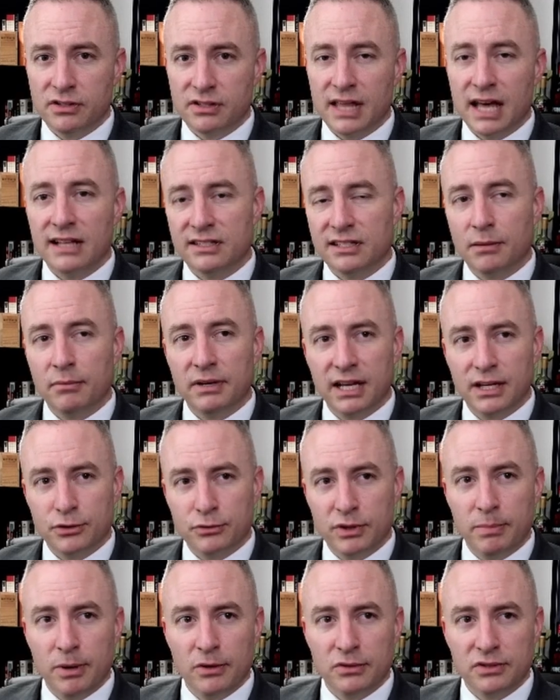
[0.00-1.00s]
that somebody has
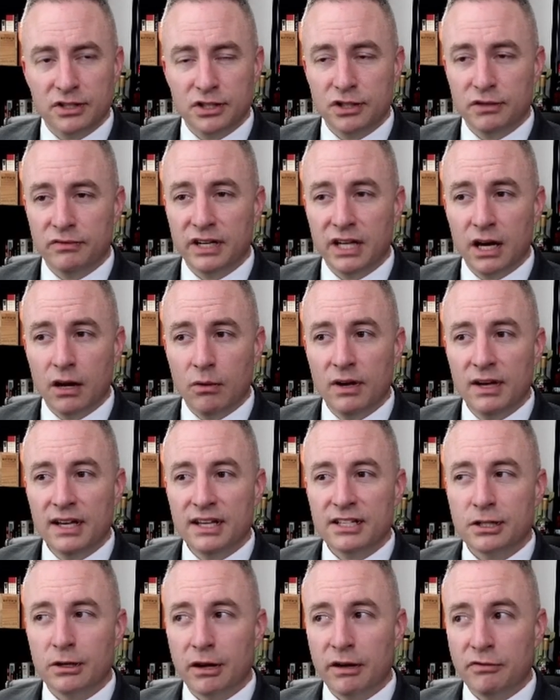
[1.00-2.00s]
reposted your video.
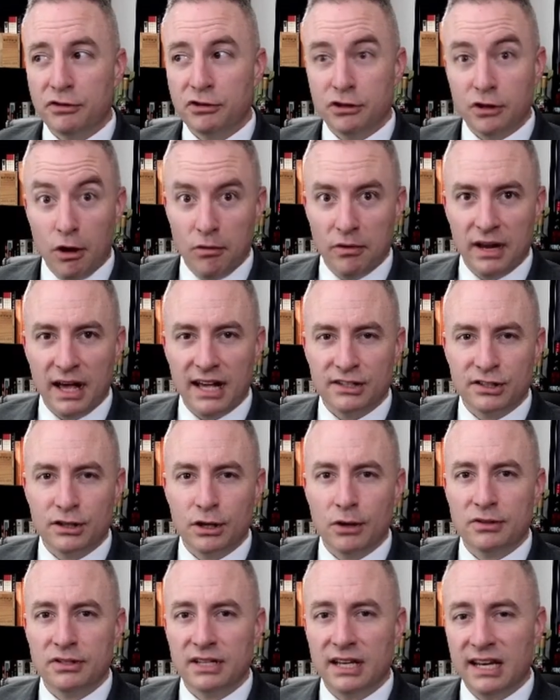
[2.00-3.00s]
So if Stone has
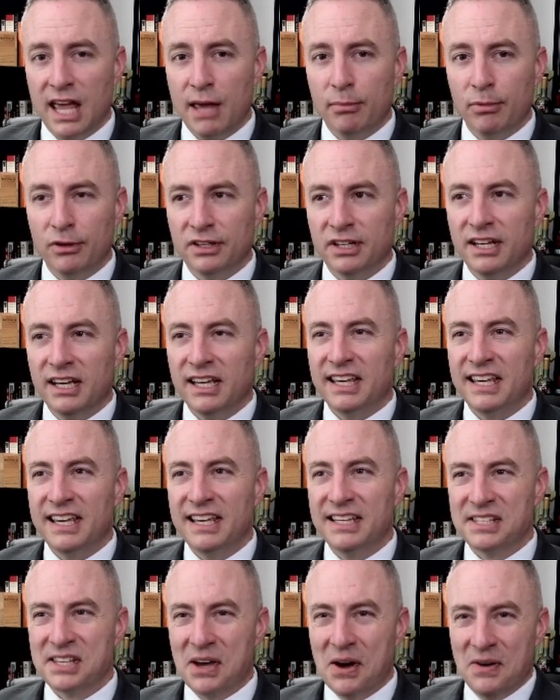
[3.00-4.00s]
those enabled, he
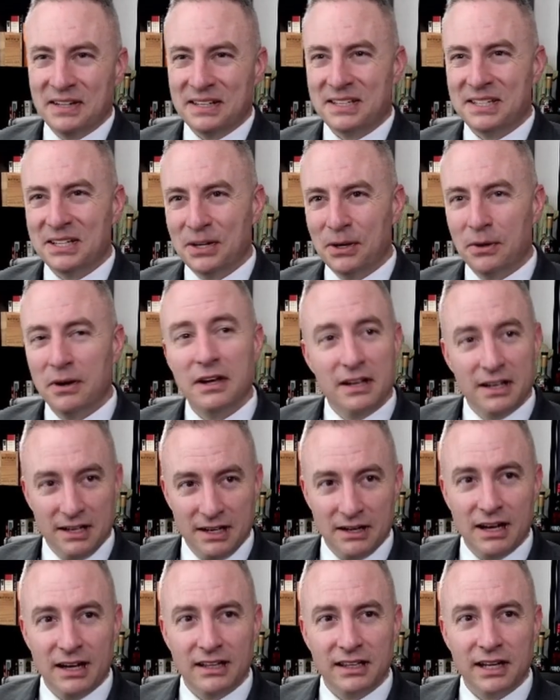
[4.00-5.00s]
is going to,
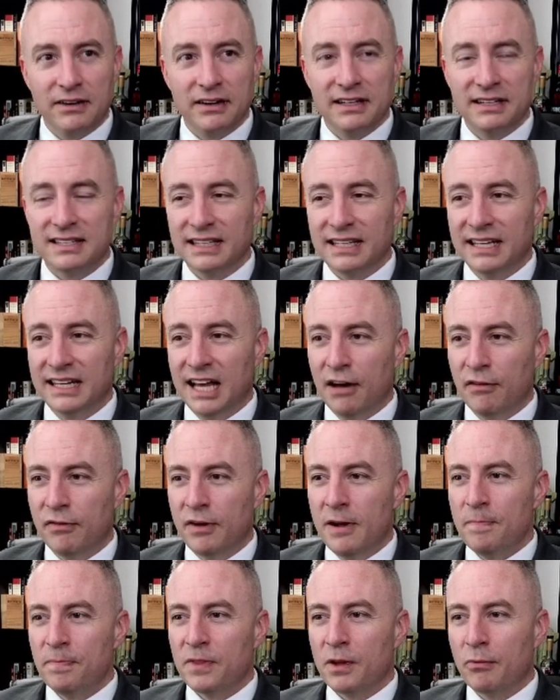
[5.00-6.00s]
hilariously enough,
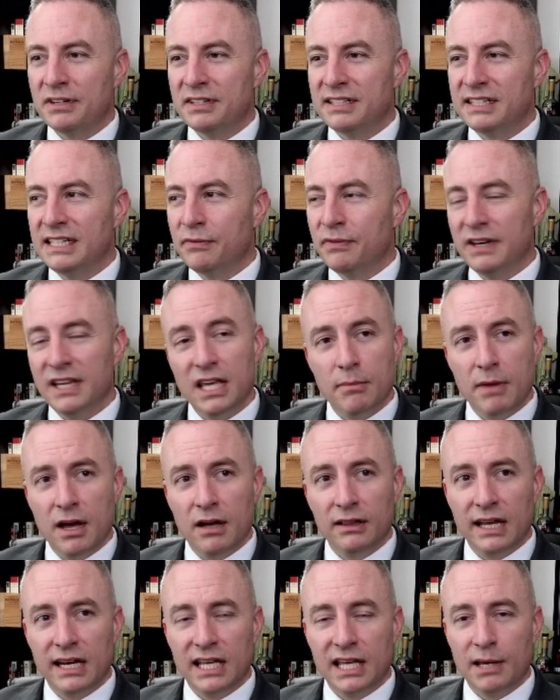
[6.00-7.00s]
receive an email
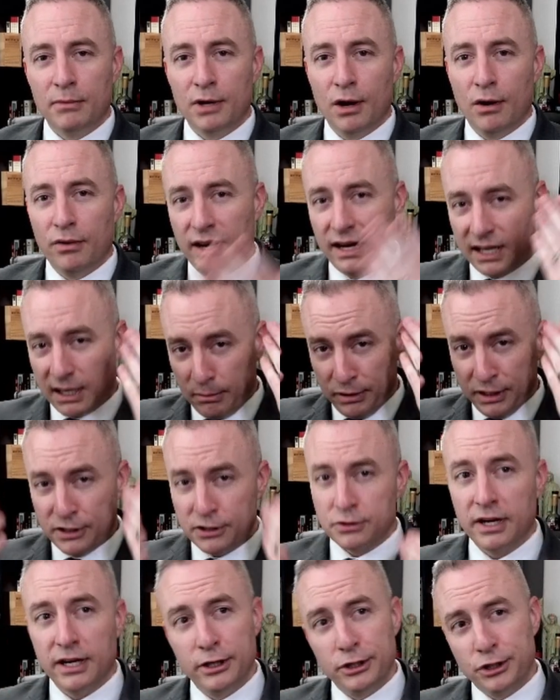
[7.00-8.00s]
letting him know that a complete
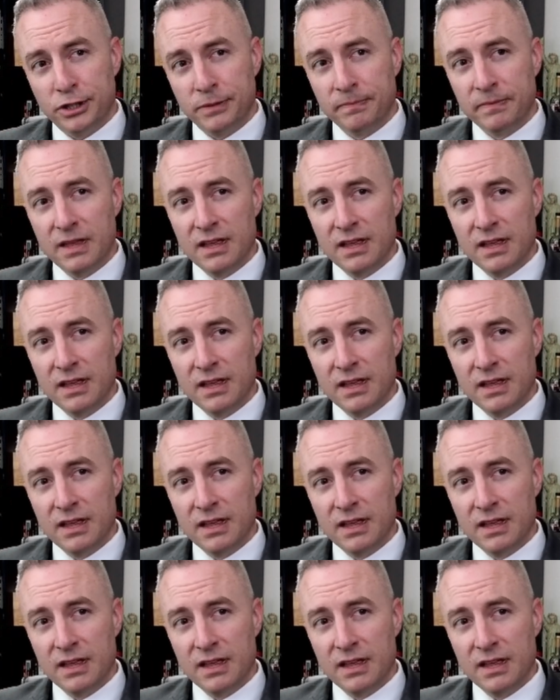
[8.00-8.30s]
stranger,